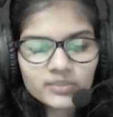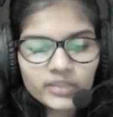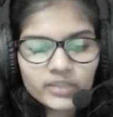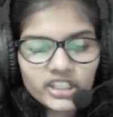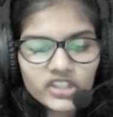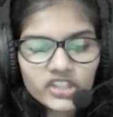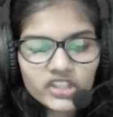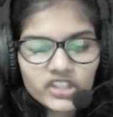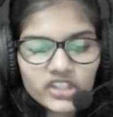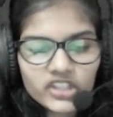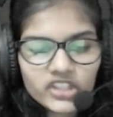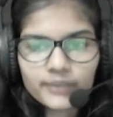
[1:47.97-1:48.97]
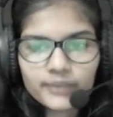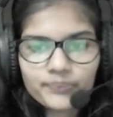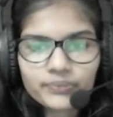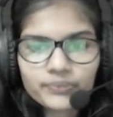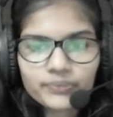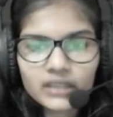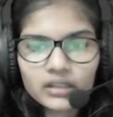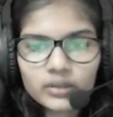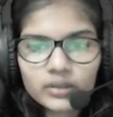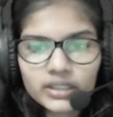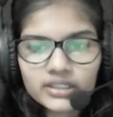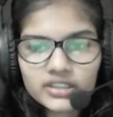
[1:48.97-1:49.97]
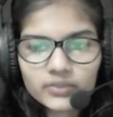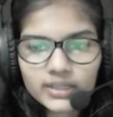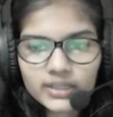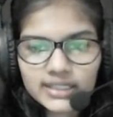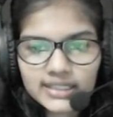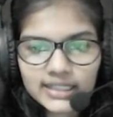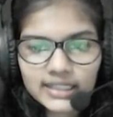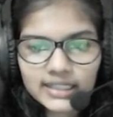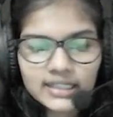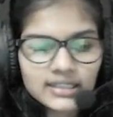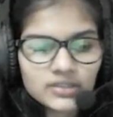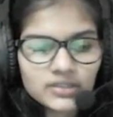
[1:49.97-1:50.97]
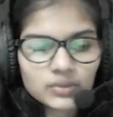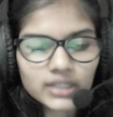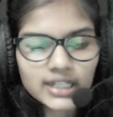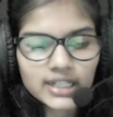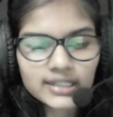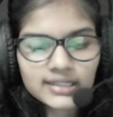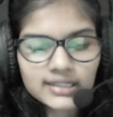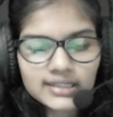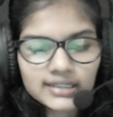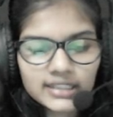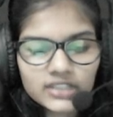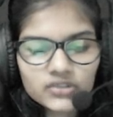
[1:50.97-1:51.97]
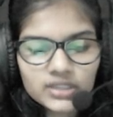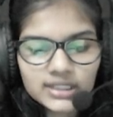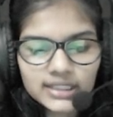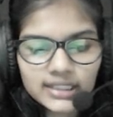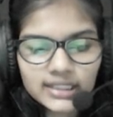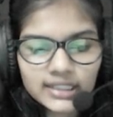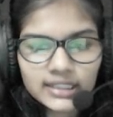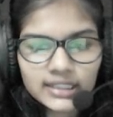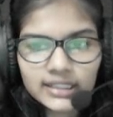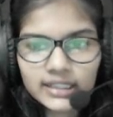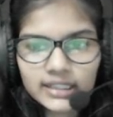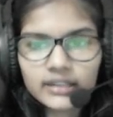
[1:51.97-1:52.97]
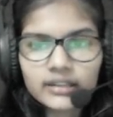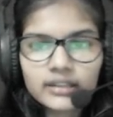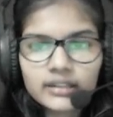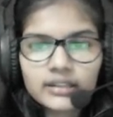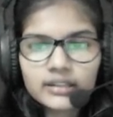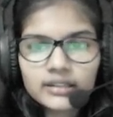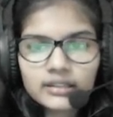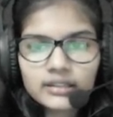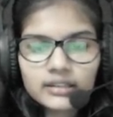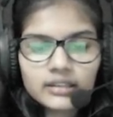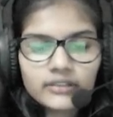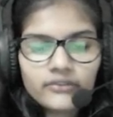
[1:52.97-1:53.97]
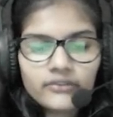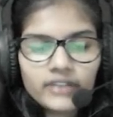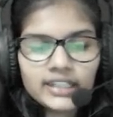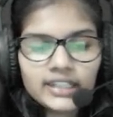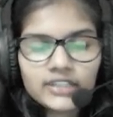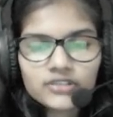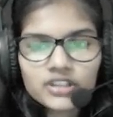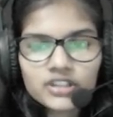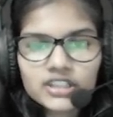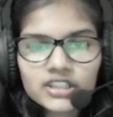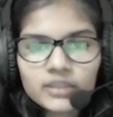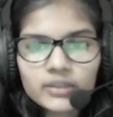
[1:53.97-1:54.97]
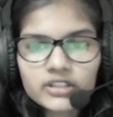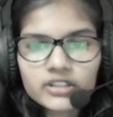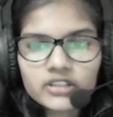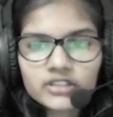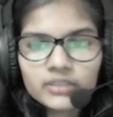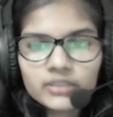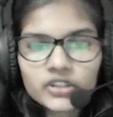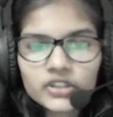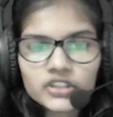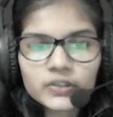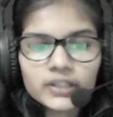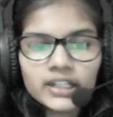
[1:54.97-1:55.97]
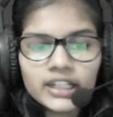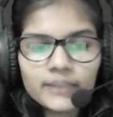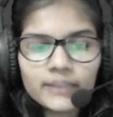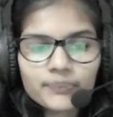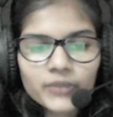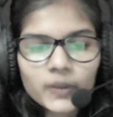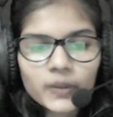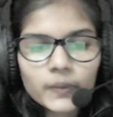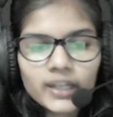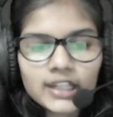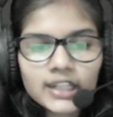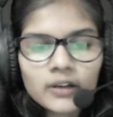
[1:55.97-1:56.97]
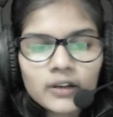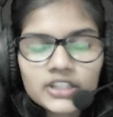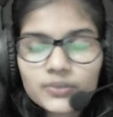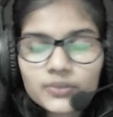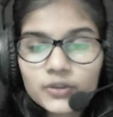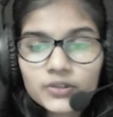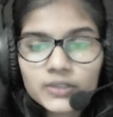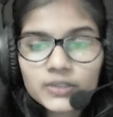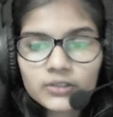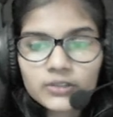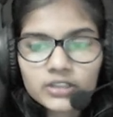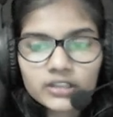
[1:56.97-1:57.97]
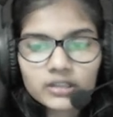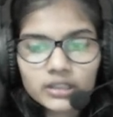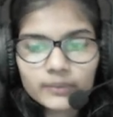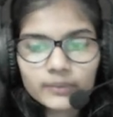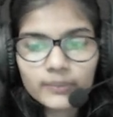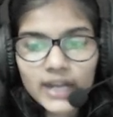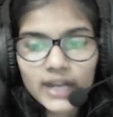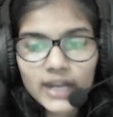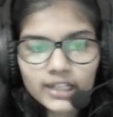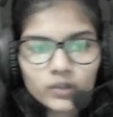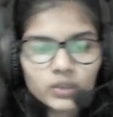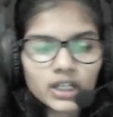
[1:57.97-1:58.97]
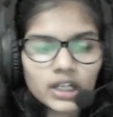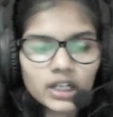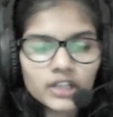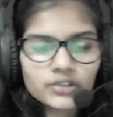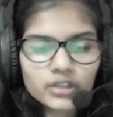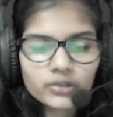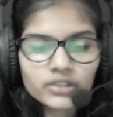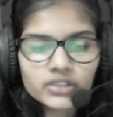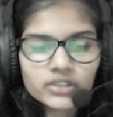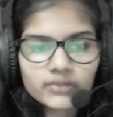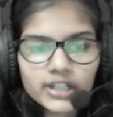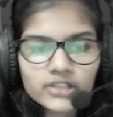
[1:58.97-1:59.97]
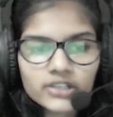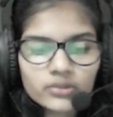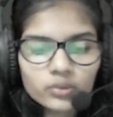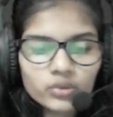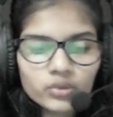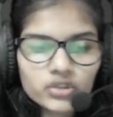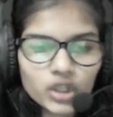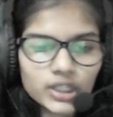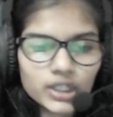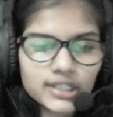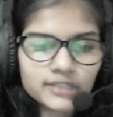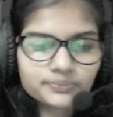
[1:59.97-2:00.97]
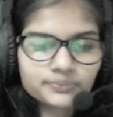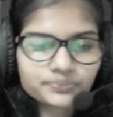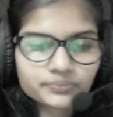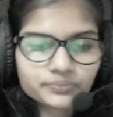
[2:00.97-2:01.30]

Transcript: speed checker. Okay, just one second. So that is checker. Fine. Yes, I just give it out a particular name. Right now, I just want to set out a background color, so I could just write root dot